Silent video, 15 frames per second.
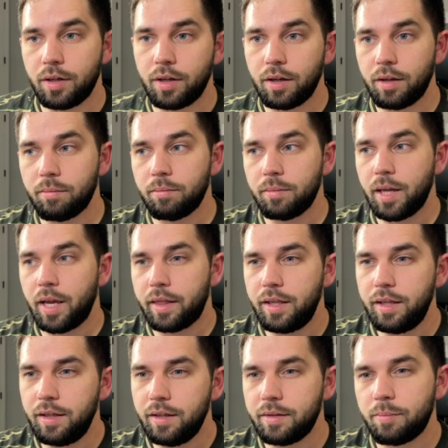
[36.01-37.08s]
I
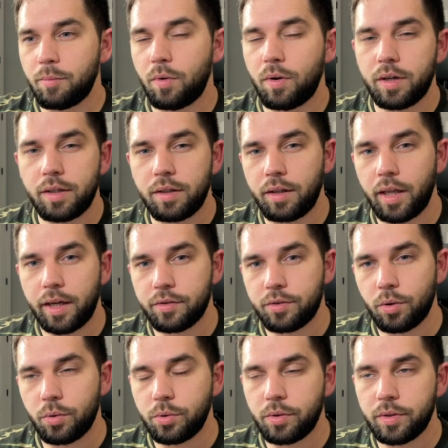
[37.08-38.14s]
think it's more under like a
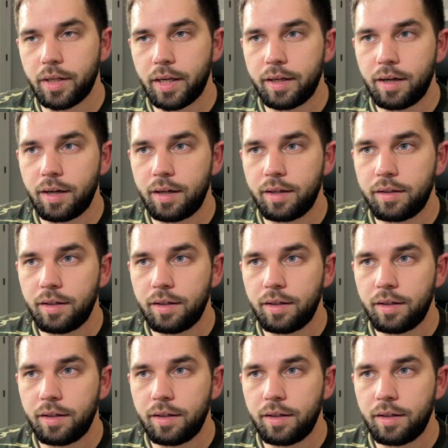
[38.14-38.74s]
socials icon,